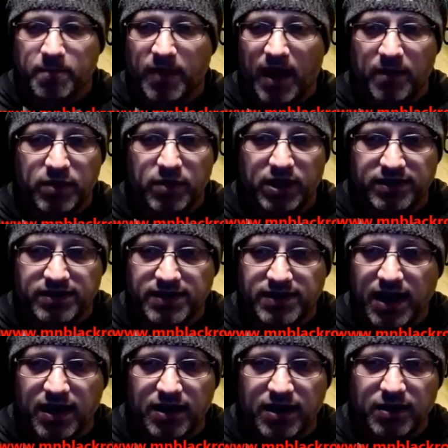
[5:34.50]
That being
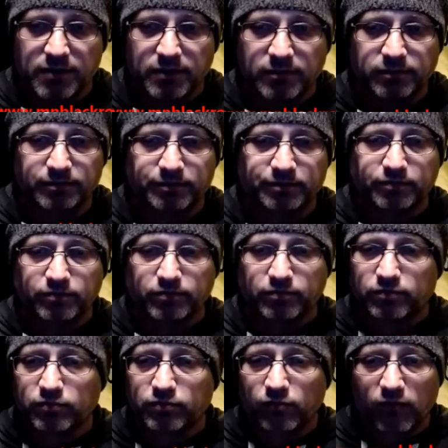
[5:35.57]
said,
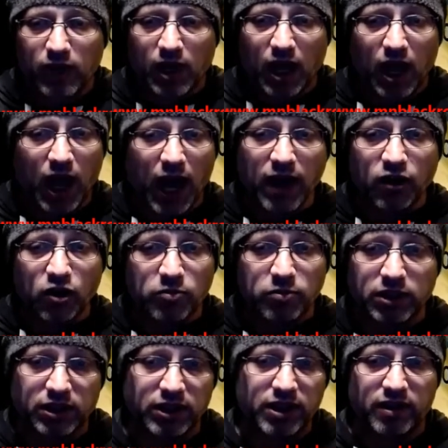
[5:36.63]
I don't
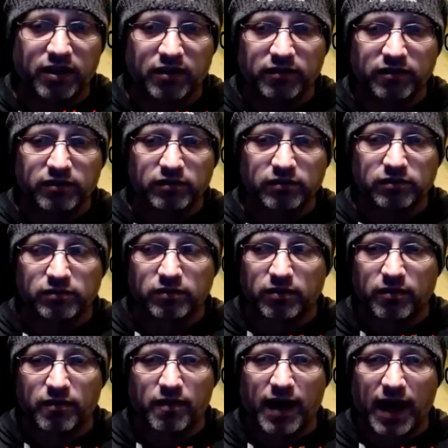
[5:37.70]
believe
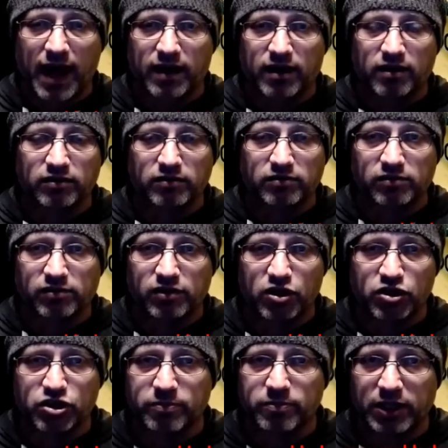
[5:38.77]
that
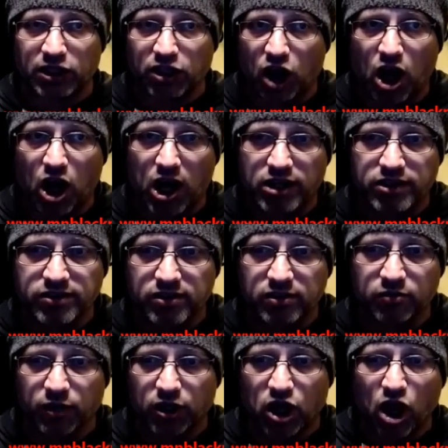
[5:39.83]
there should be laws
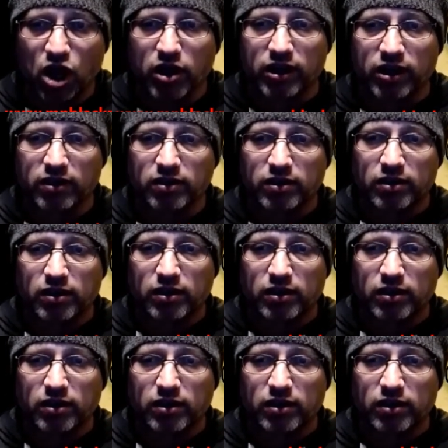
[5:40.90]
regarding